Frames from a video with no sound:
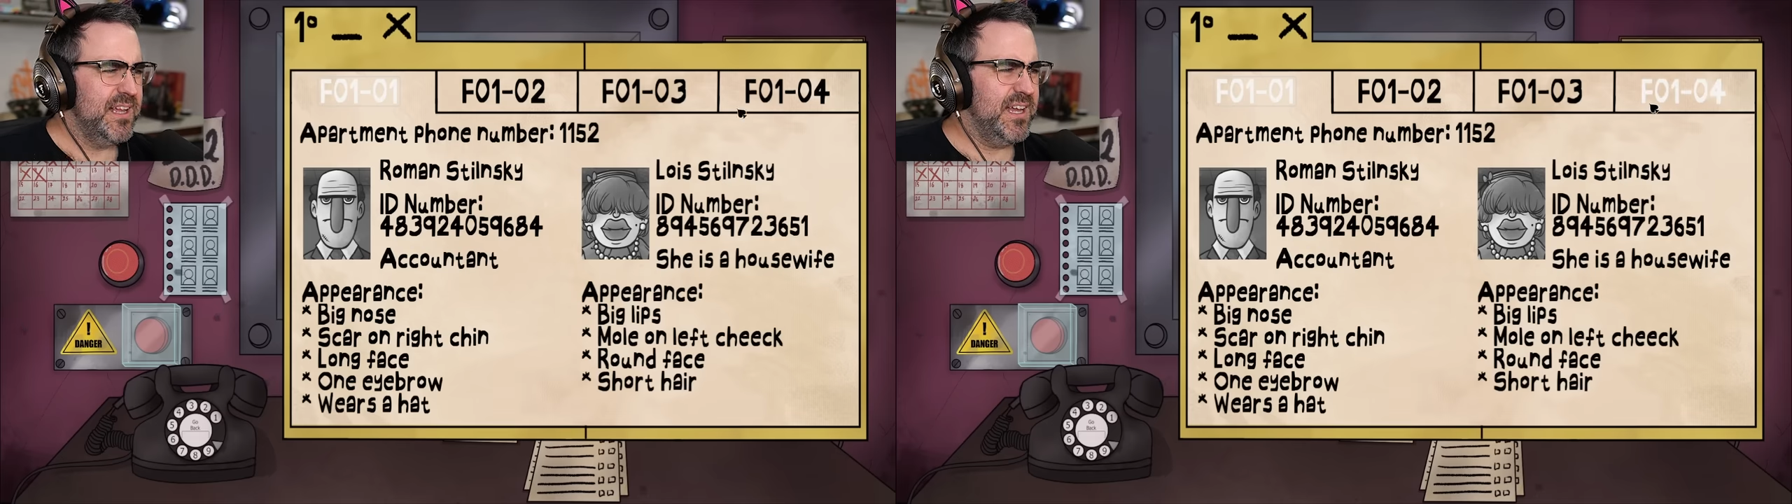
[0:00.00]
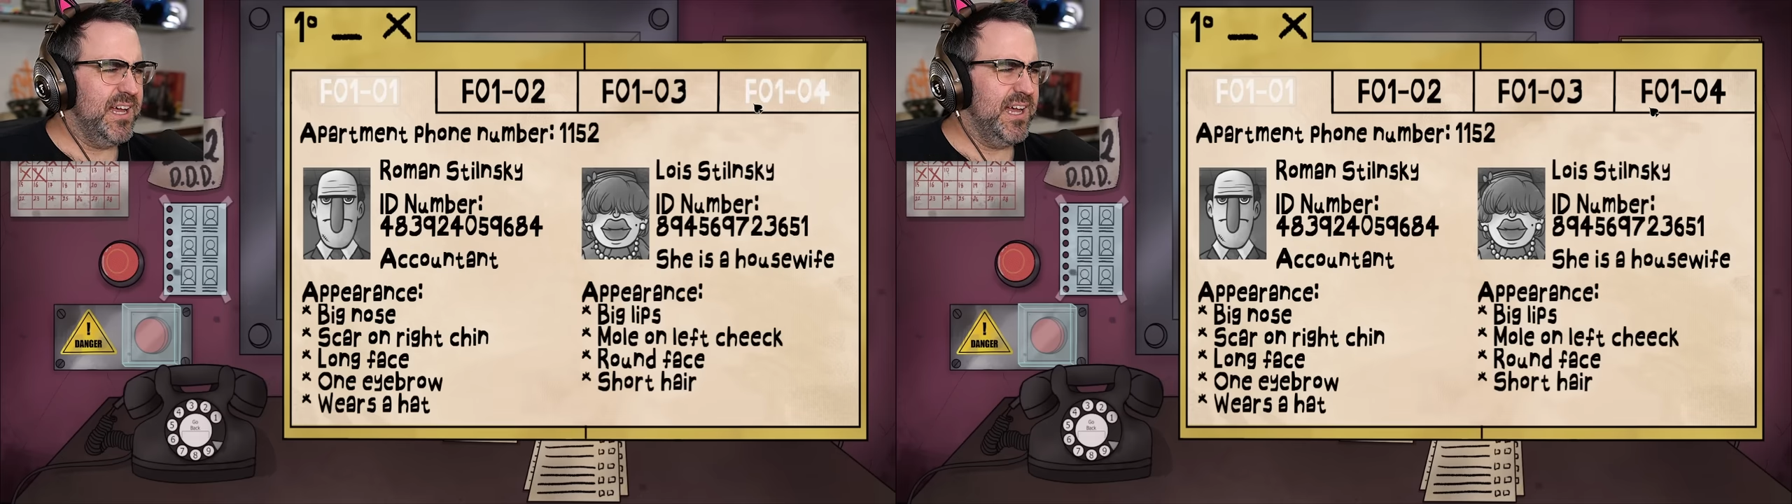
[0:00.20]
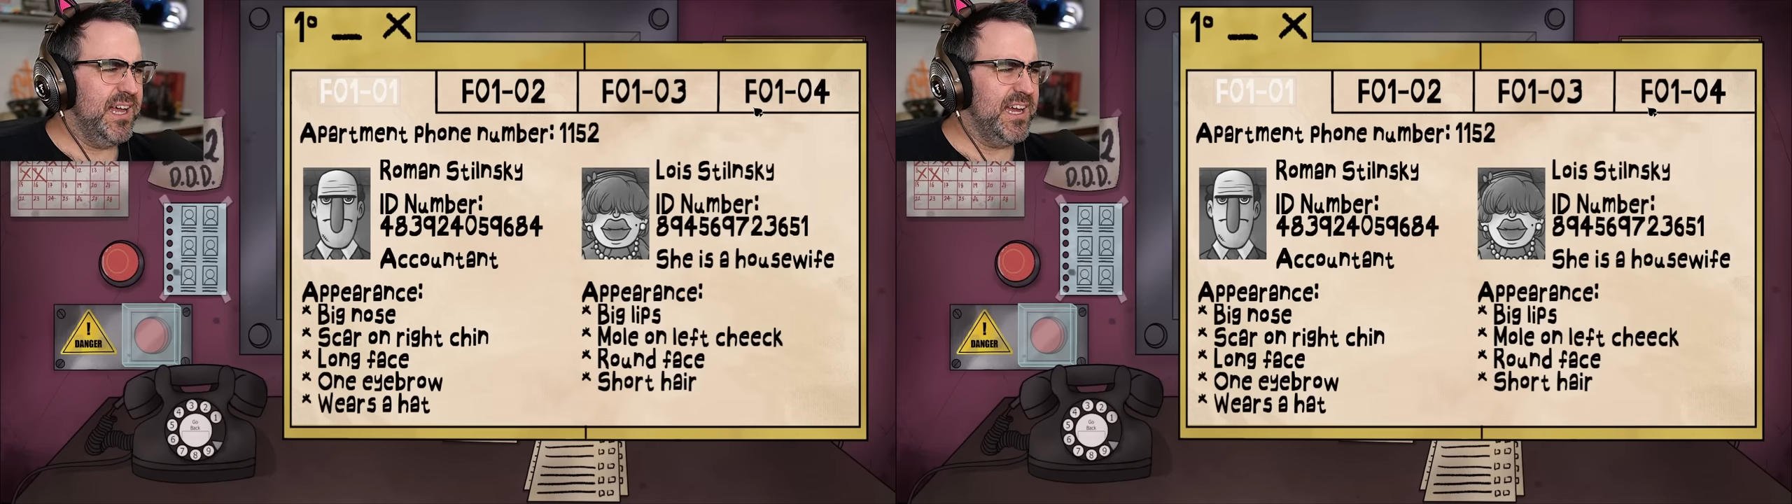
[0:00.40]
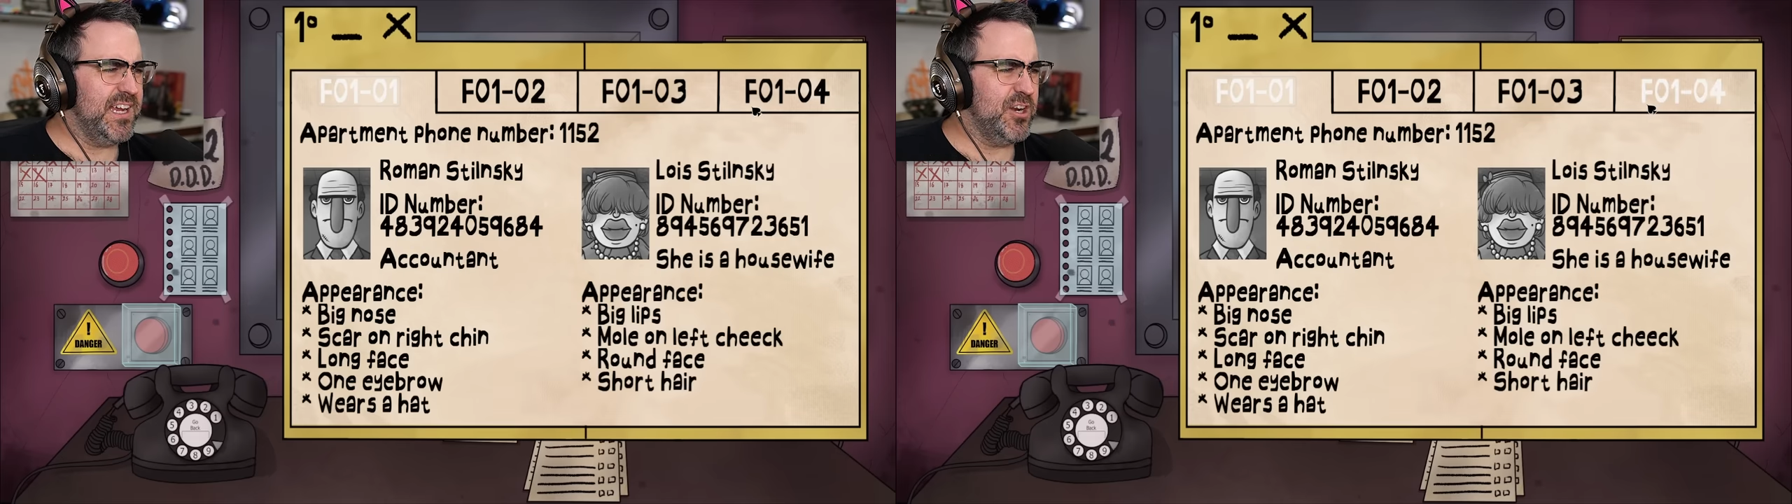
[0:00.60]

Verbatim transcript: Uh,